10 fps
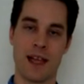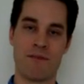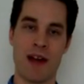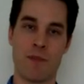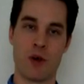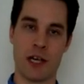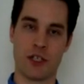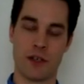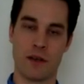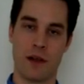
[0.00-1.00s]
like
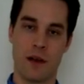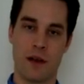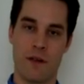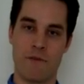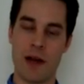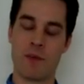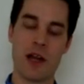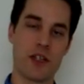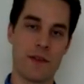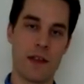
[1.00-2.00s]
vibration.
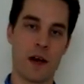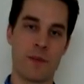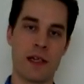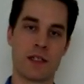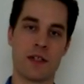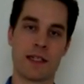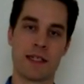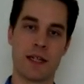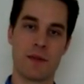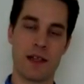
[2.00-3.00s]
Vibration therapy is going to
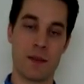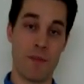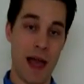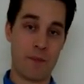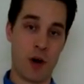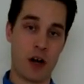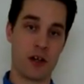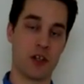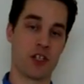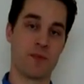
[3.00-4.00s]
stimulate the back part
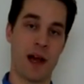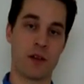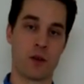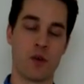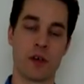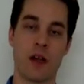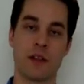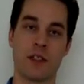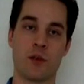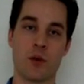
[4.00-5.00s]
of your spinal cord
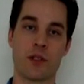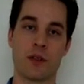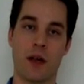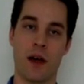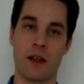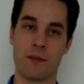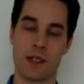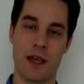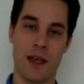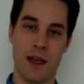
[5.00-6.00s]
called the dorsal
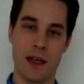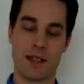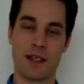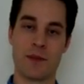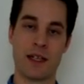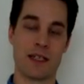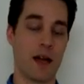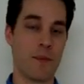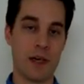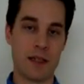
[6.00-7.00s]
columns. It stimulates it
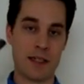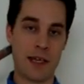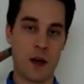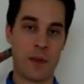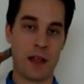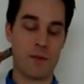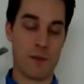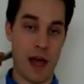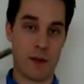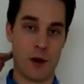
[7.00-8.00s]
up into the cerebellum, the
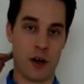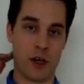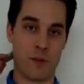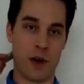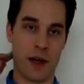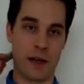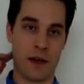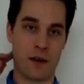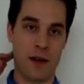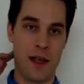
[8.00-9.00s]
back part of your brain
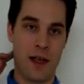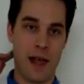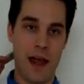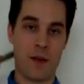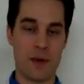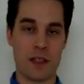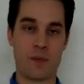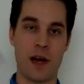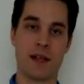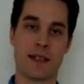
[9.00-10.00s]
here, and up into the
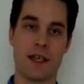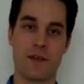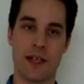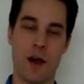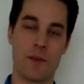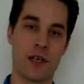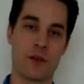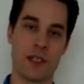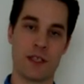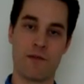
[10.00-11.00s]
brain itself to help
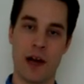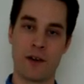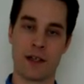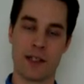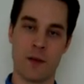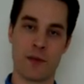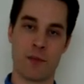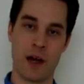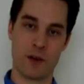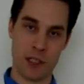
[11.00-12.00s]
increase the firing, to help the
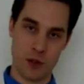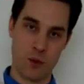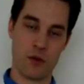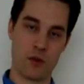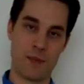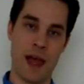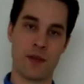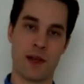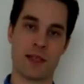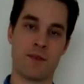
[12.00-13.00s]
brain restore those
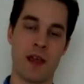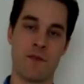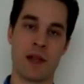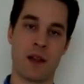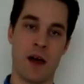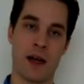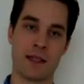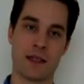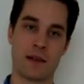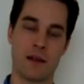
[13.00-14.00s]
pathways that may have been
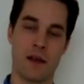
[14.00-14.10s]
lost.